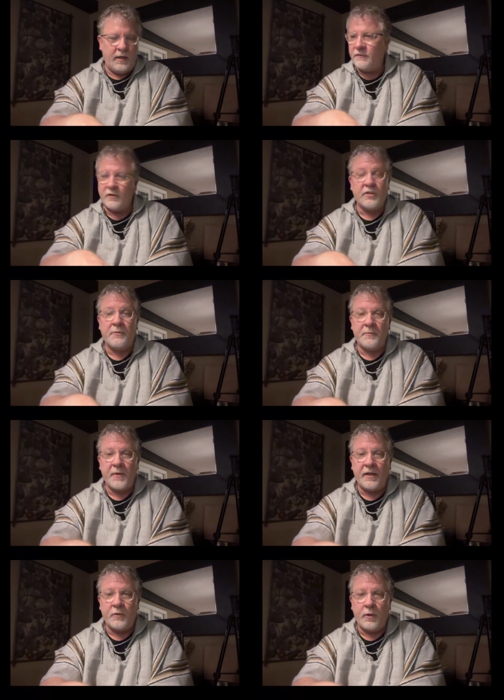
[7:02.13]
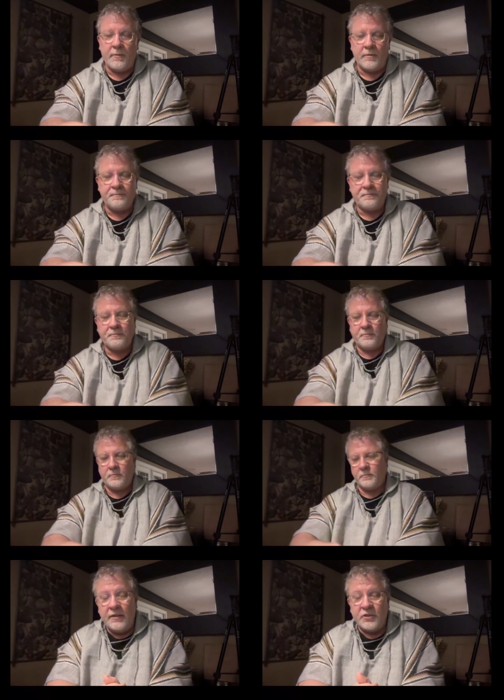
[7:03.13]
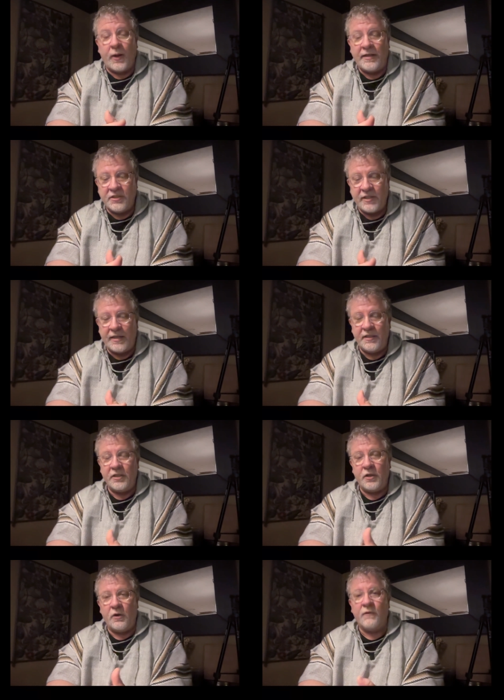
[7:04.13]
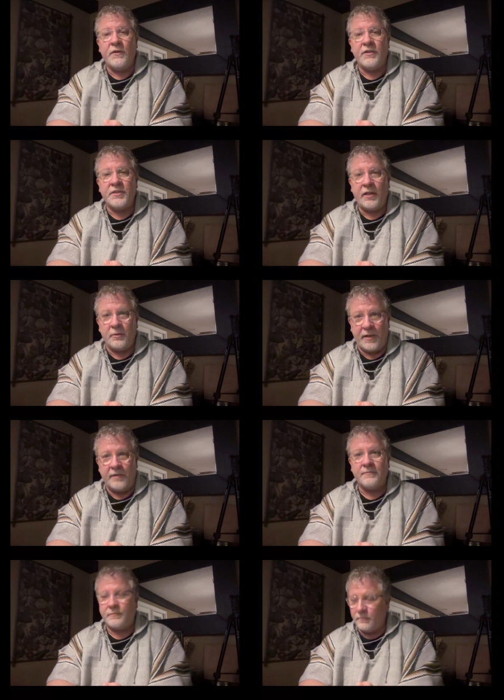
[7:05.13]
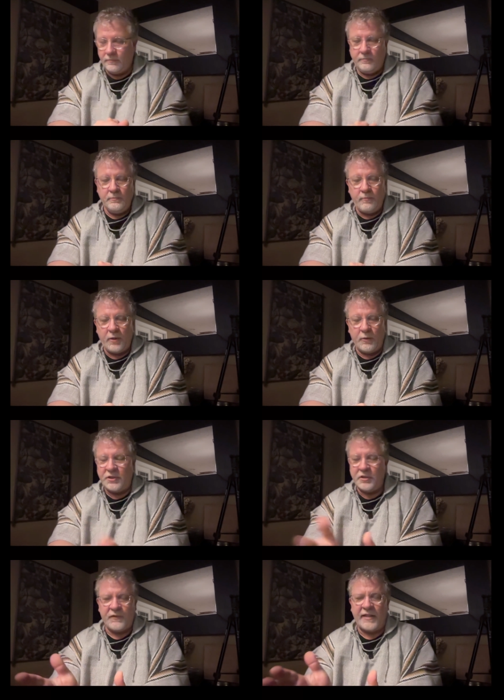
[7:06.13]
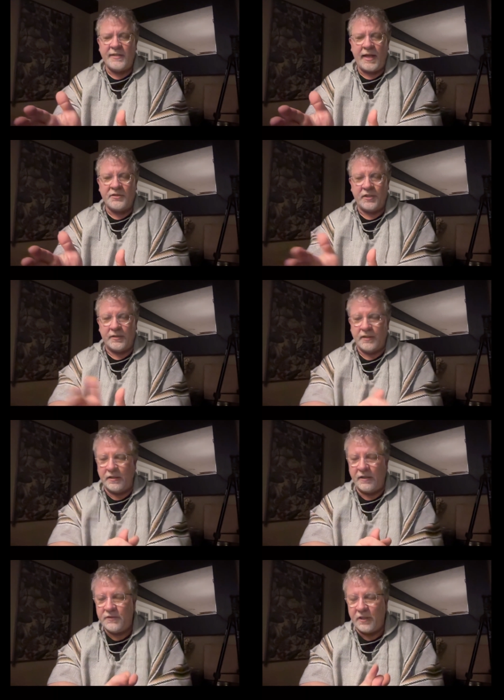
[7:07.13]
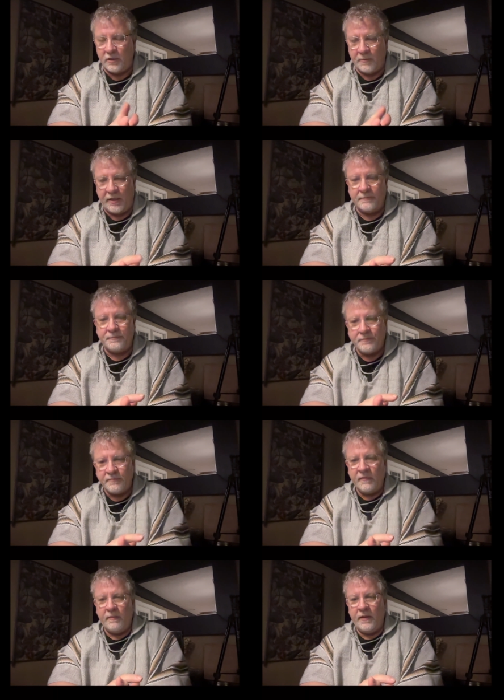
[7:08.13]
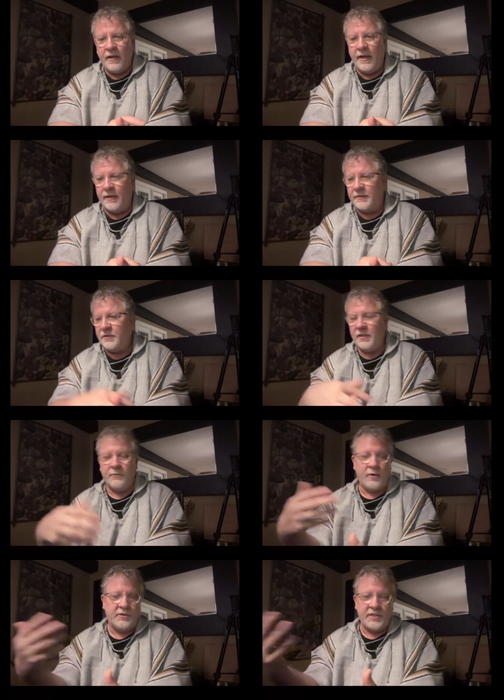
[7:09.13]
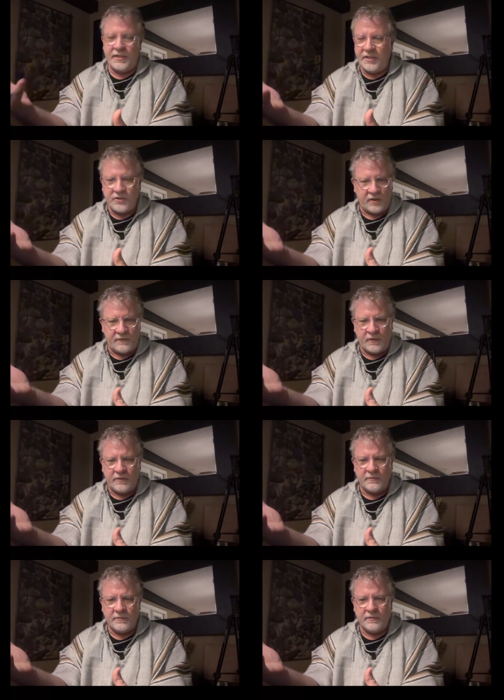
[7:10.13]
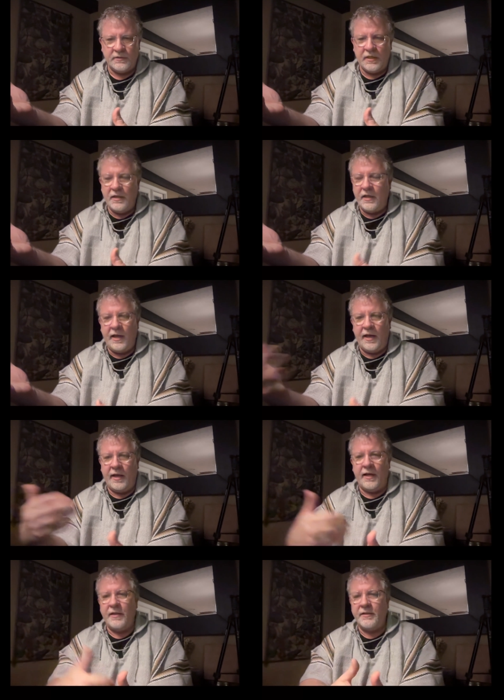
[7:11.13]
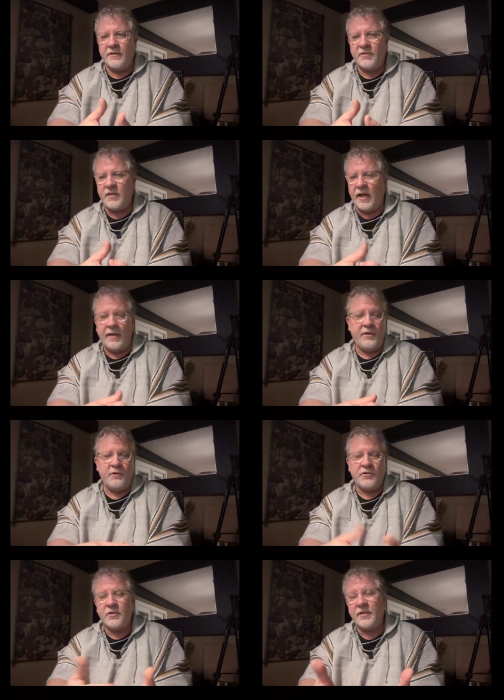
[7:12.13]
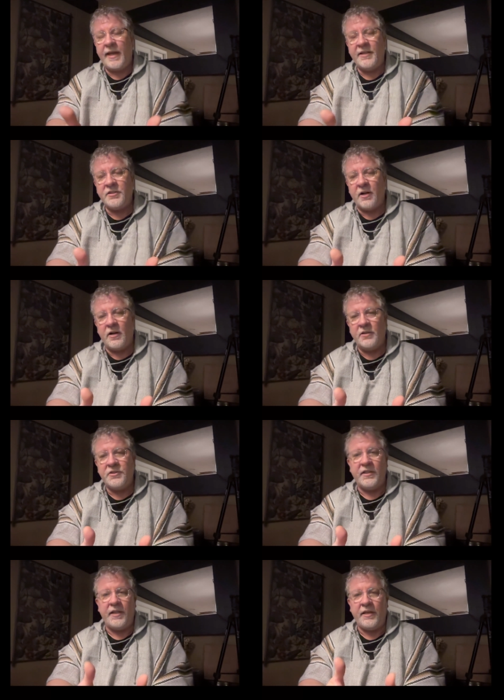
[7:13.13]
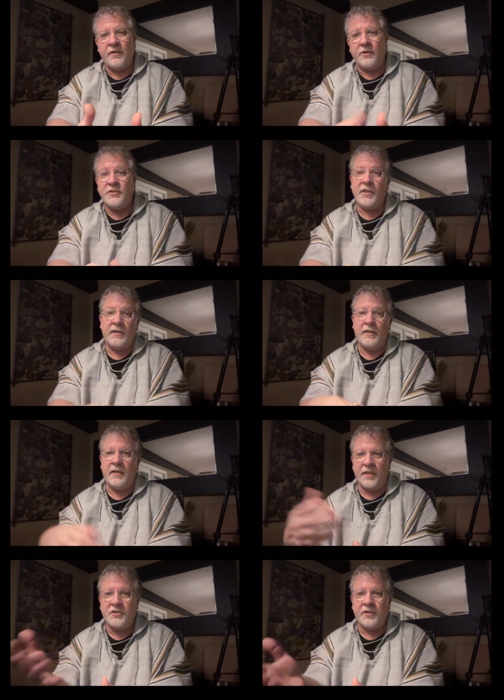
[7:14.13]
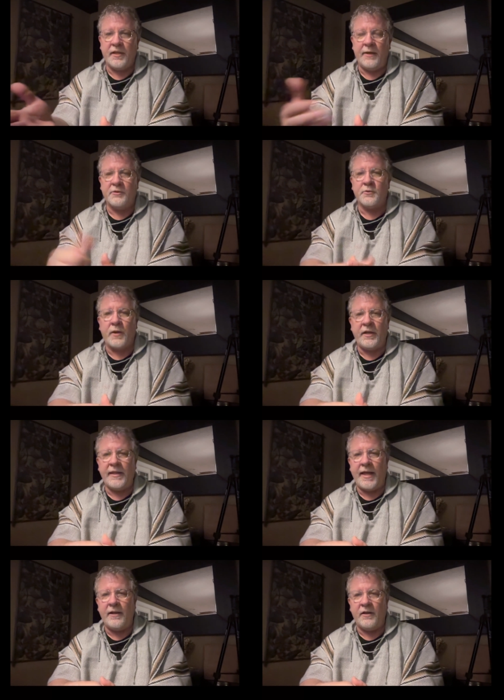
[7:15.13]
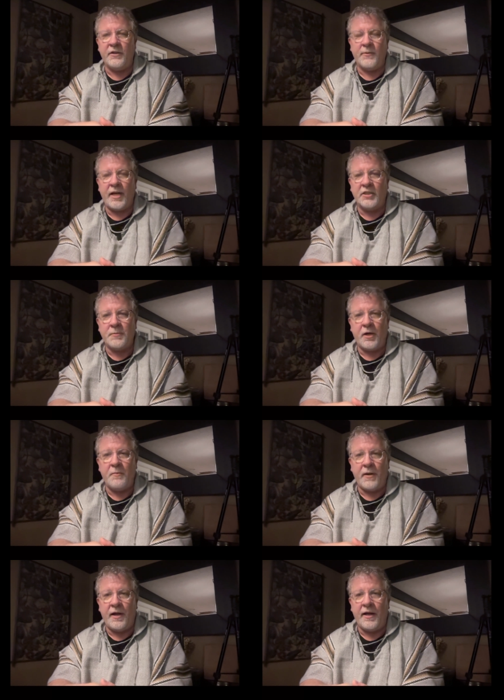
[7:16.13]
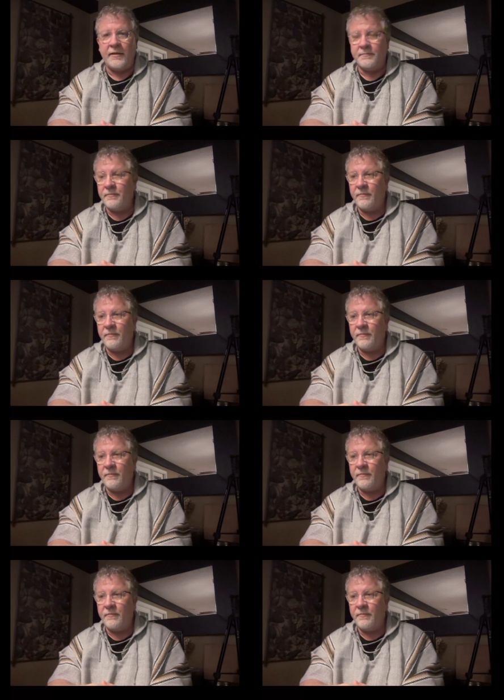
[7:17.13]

for some of my equipment. So I decided to go over to StellarMate, which is fantastic. I love StellarMate. And it runs INDI server and I used KStars and Ekos and initially I was running that on the Raspberry Pi